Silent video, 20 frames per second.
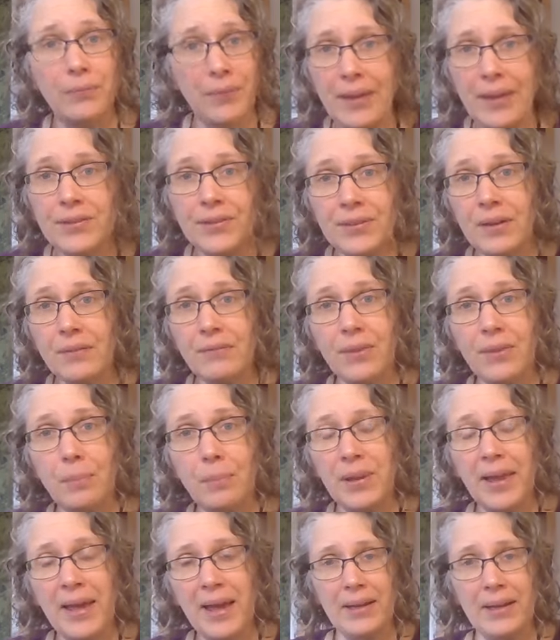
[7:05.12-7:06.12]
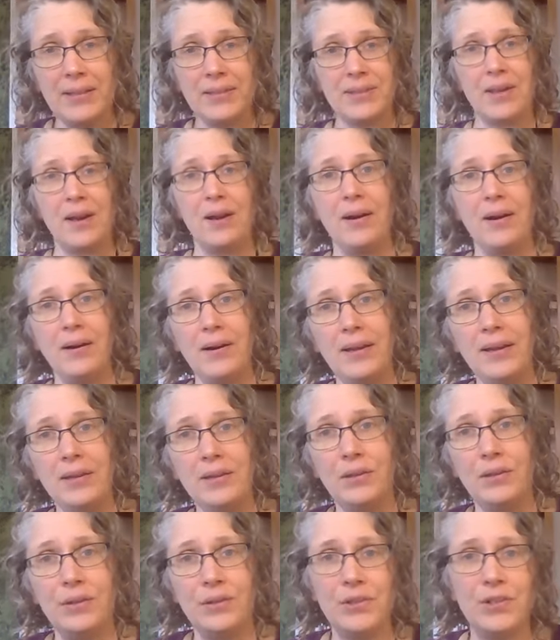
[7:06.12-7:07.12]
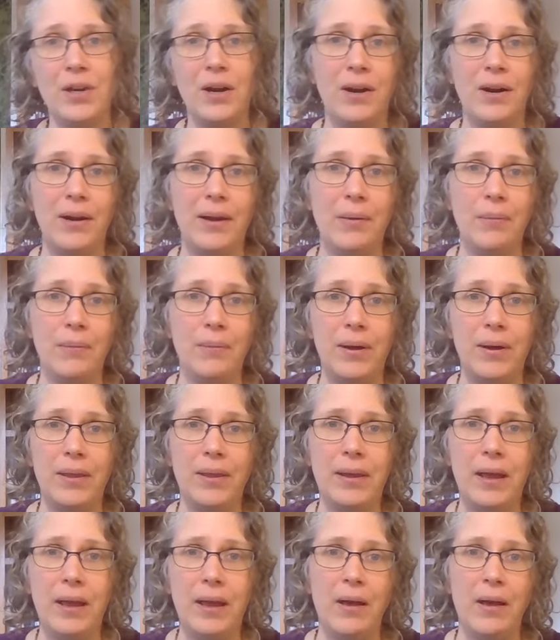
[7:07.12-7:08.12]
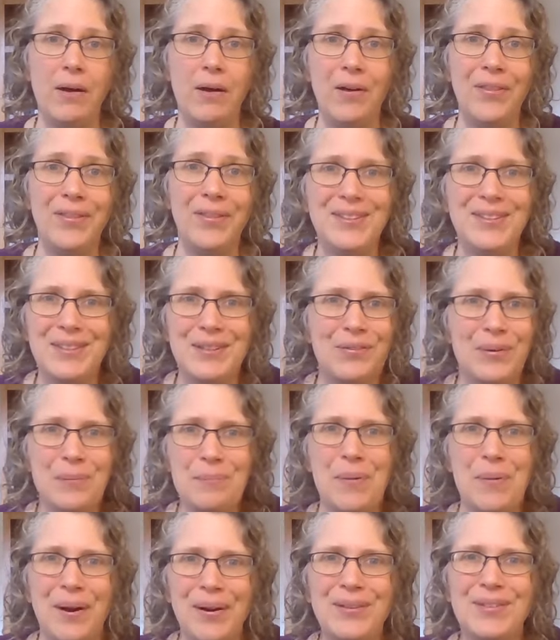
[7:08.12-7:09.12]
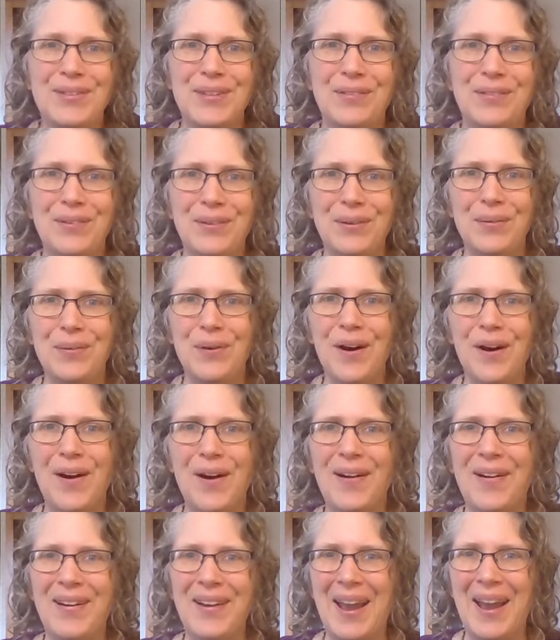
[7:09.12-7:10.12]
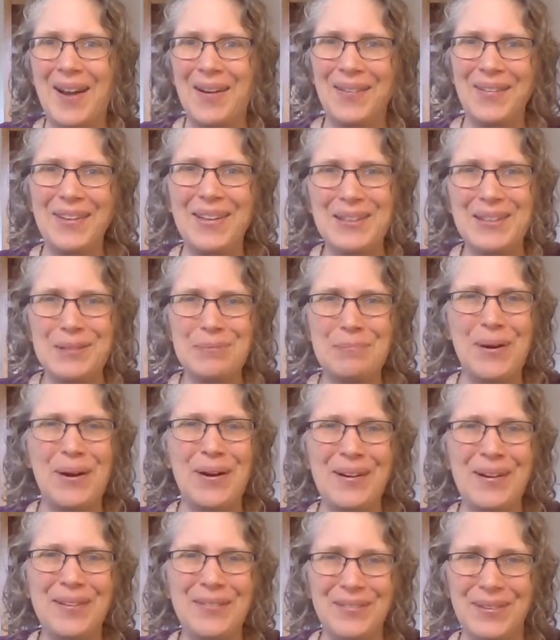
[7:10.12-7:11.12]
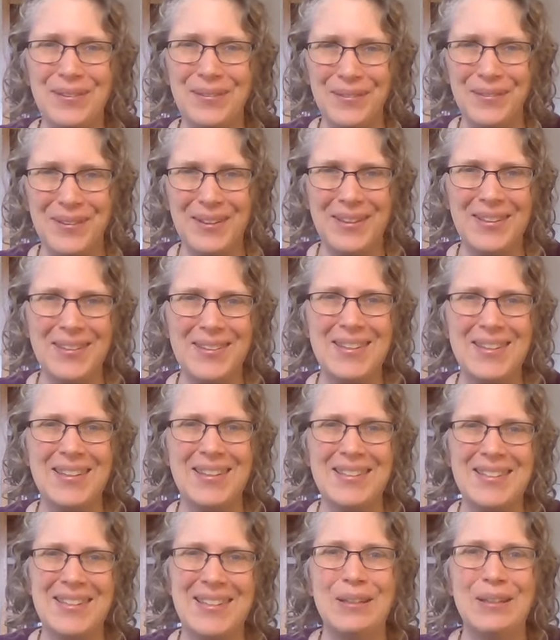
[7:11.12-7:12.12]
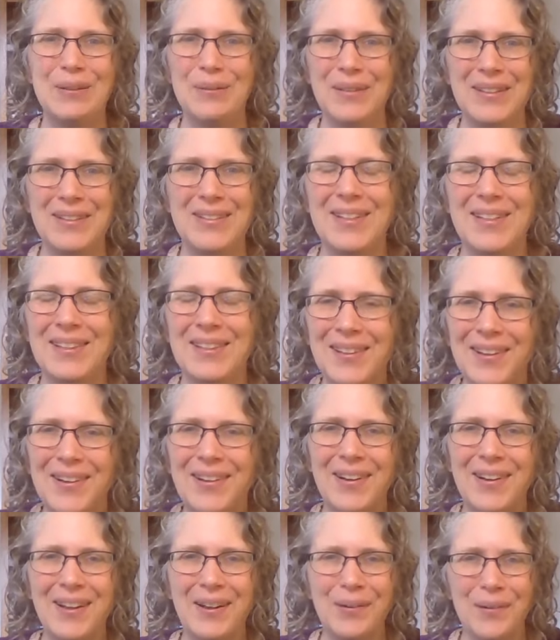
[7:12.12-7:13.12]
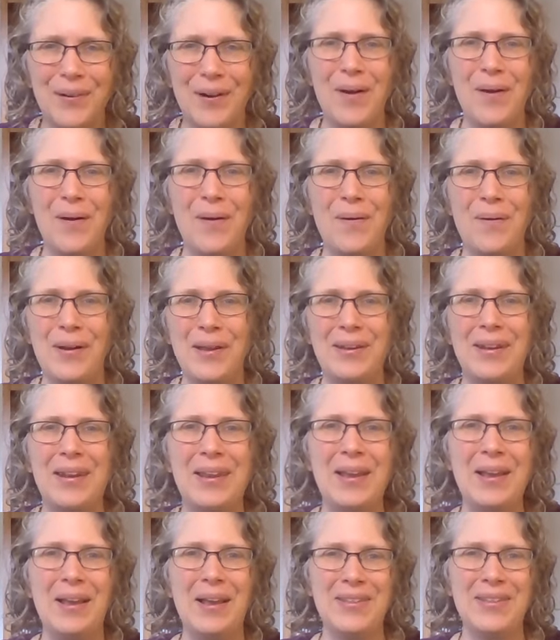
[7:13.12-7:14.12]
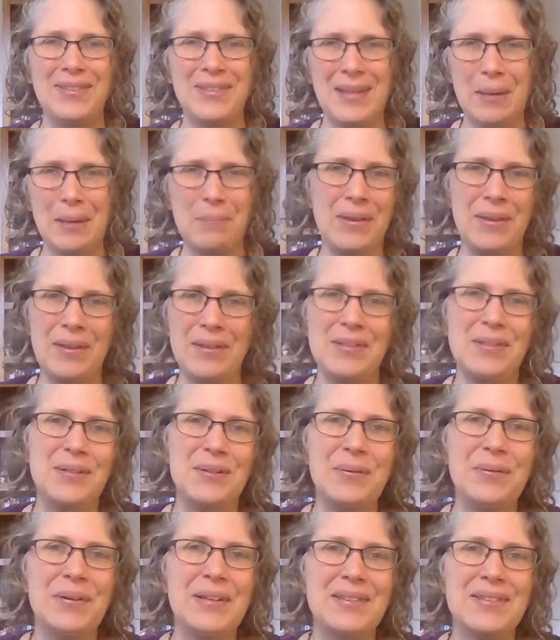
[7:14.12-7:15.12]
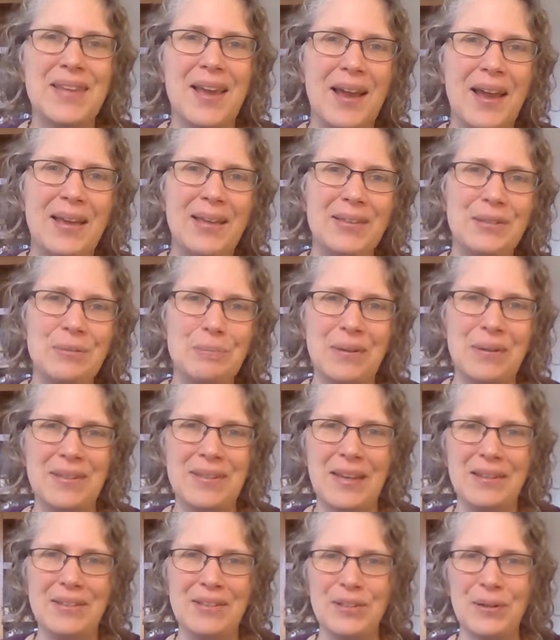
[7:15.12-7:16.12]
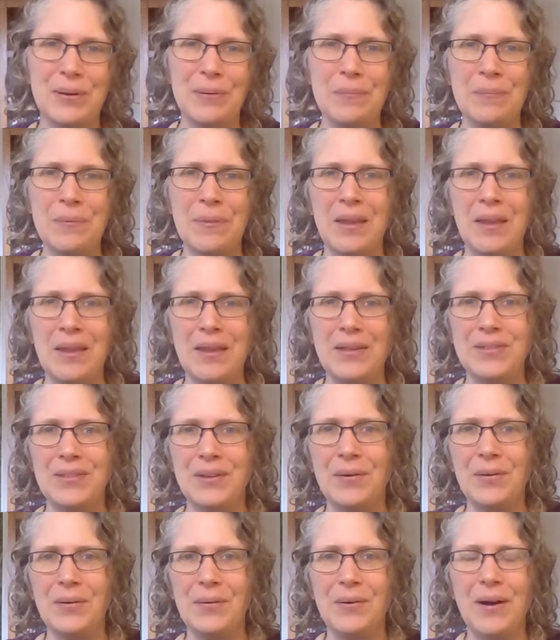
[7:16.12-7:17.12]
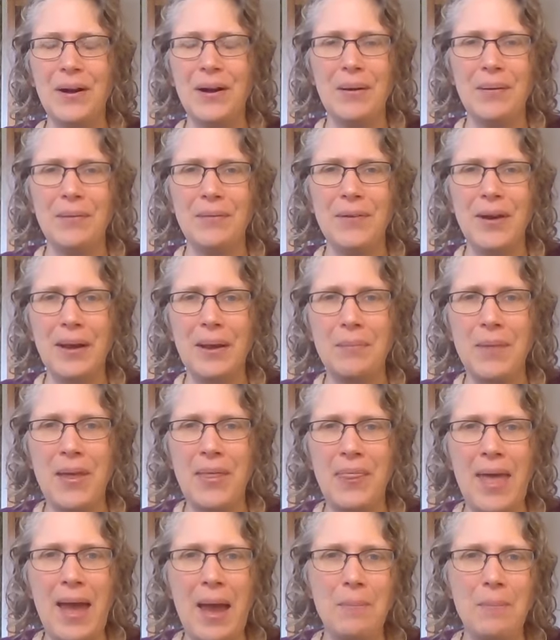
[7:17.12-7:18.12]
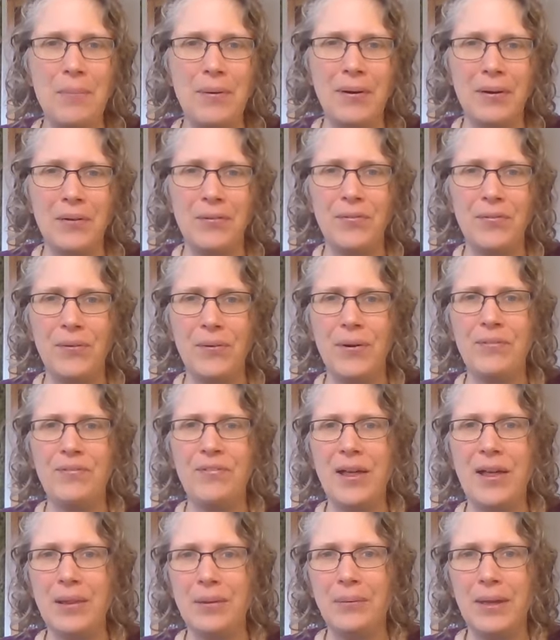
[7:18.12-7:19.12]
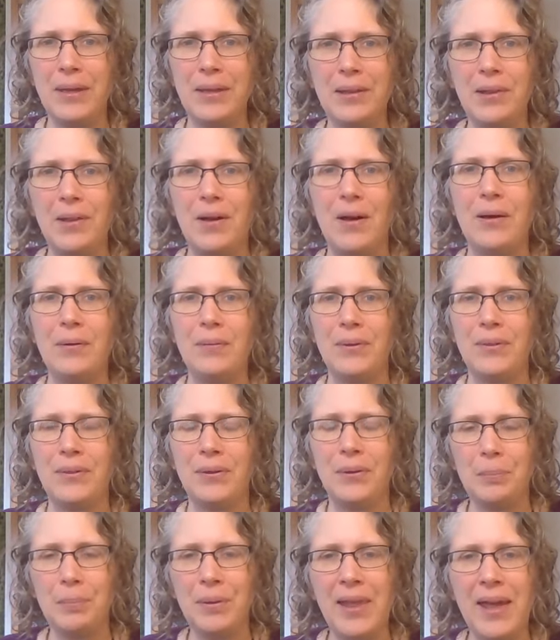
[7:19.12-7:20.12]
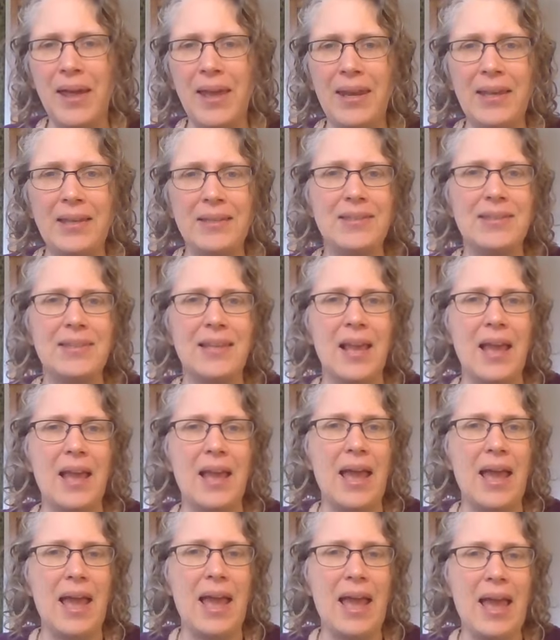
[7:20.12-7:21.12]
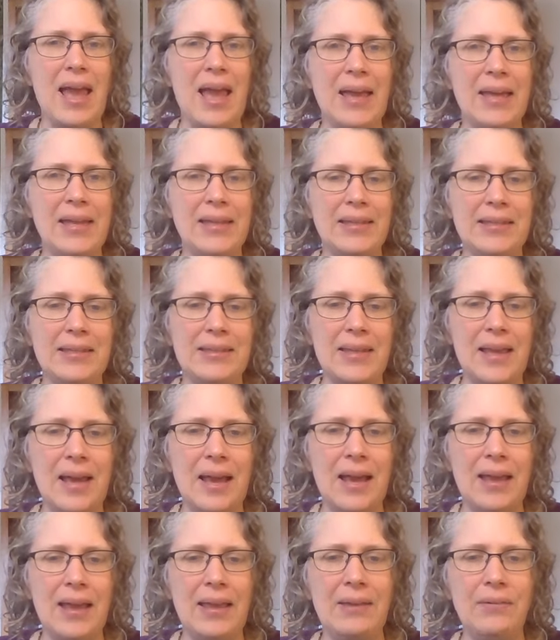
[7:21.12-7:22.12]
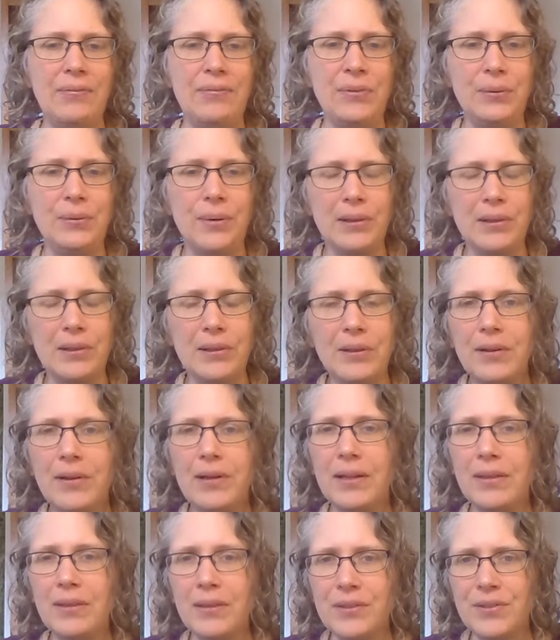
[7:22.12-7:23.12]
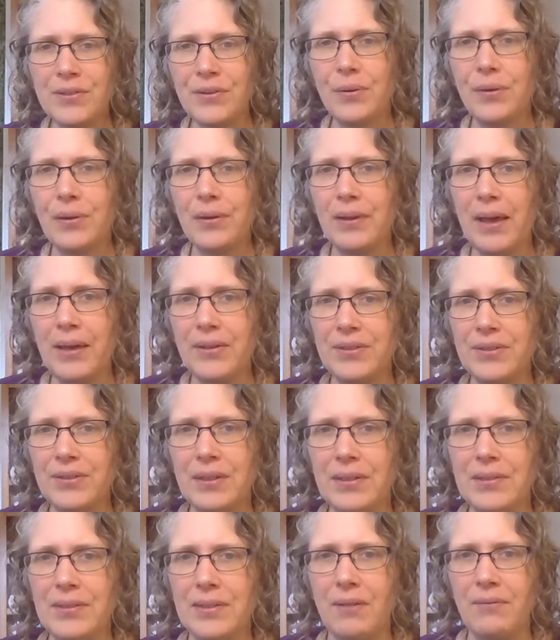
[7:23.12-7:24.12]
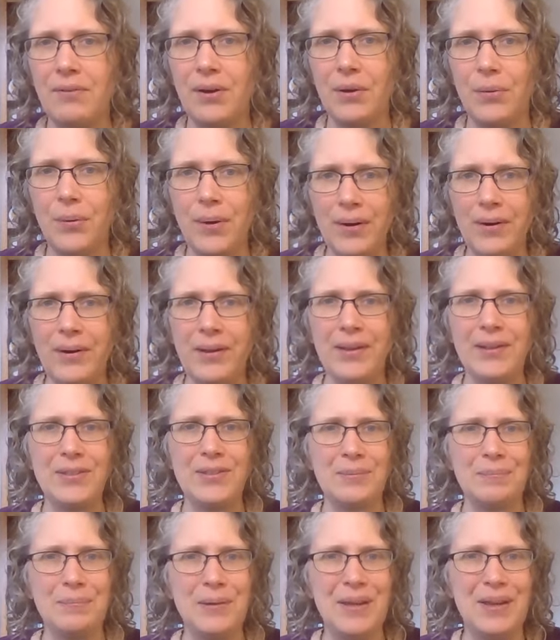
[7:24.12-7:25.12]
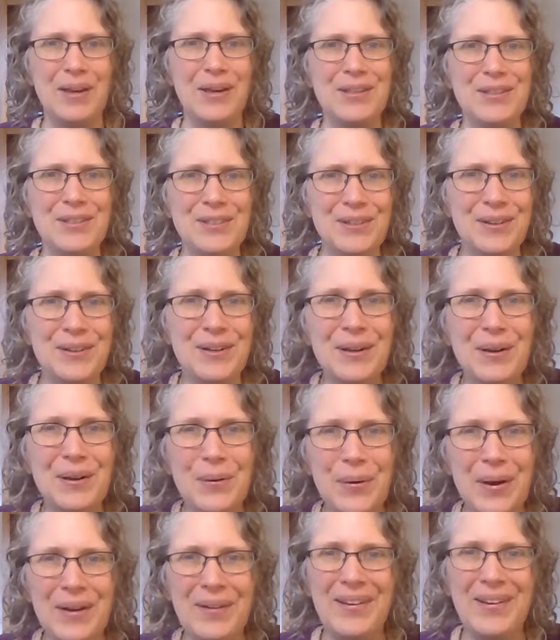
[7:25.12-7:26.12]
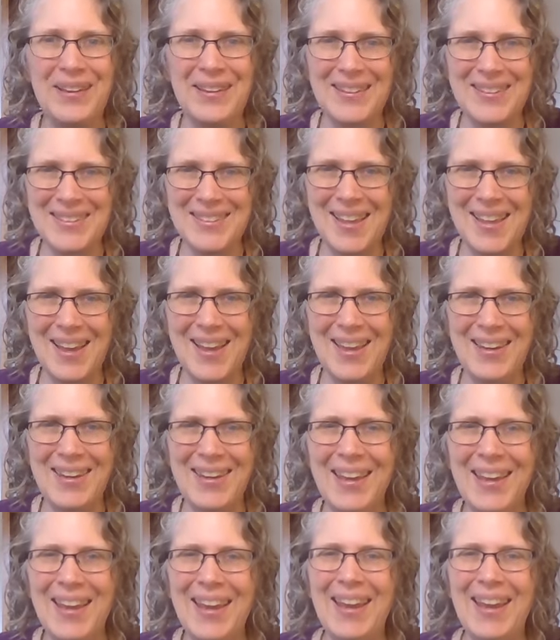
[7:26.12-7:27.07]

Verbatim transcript: the rest of the planets are in your chart and what uh, all these different parts of you are and how each part of you is continuing to learn and grow and step into its highest potential so uh, recommend that book for following along with your planets and uh, if you are learning the soul lessons of Aquarius, because you're an Aquarius sun,